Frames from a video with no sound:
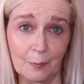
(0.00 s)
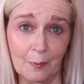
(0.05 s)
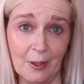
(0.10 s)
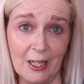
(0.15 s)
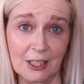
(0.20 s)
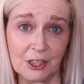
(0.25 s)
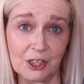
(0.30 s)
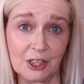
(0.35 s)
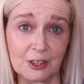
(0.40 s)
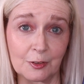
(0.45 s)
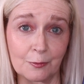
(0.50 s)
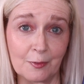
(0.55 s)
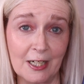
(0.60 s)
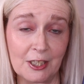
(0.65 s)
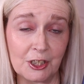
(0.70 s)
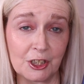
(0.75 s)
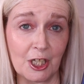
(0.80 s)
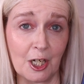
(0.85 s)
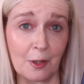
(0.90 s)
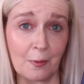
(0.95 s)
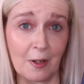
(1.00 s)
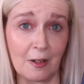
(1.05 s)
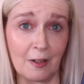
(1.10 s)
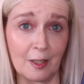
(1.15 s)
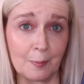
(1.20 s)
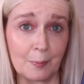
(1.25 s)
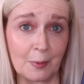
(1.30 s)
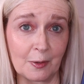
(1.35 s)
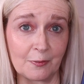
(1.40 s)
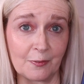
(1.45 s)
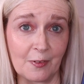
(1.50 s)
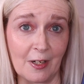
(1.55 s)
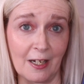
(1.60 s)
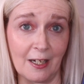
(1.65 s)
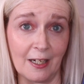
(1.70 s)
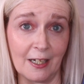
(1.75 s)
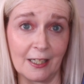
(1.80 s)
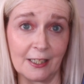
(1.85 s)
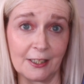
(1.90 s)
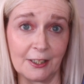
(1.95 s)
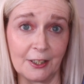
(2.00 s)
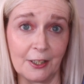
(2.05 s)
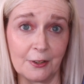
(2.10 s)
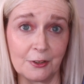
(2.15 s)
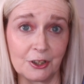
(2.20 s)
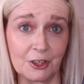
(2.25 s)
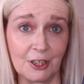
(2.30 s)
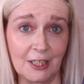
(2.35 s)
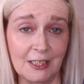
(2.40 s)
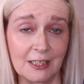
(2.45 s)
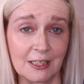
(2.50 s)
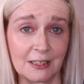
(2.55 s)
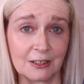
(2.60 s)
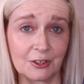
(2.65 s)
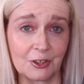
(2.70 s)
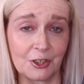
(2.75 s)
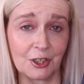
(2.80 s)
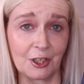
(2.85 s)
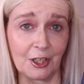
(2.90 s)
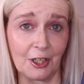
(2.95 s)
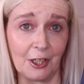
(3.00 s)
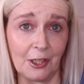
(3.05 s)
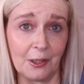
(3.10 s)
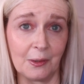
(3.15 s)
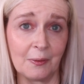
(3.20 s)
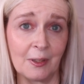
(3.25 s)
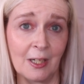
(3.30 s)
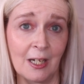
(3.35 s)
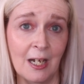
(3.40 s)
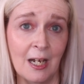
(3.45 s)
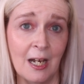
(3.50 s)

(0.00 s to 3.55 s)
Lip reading: which is a ratio I prefer, and I know she does too.